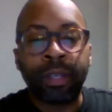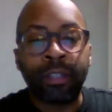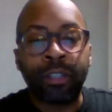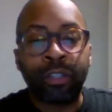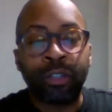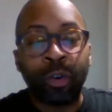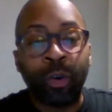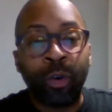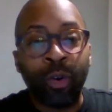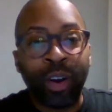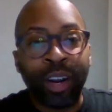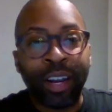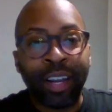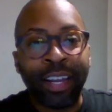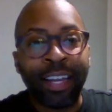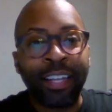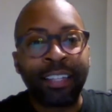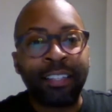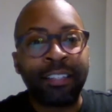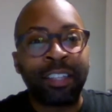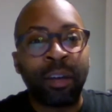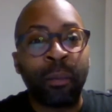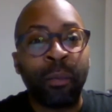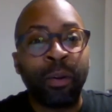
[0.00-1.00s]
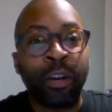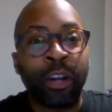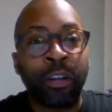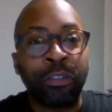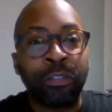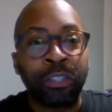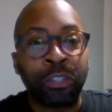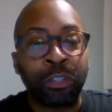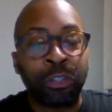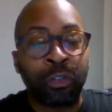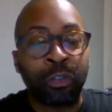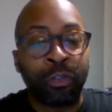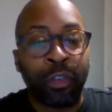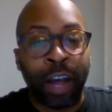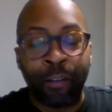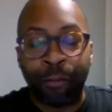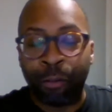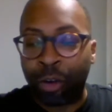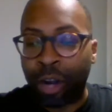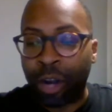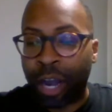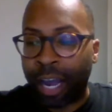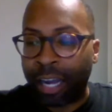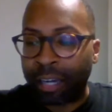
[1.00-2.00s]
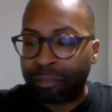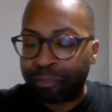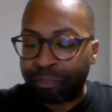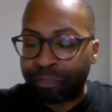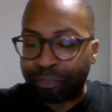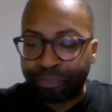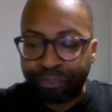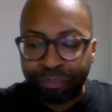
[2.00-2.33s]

story is someone else's survival guide.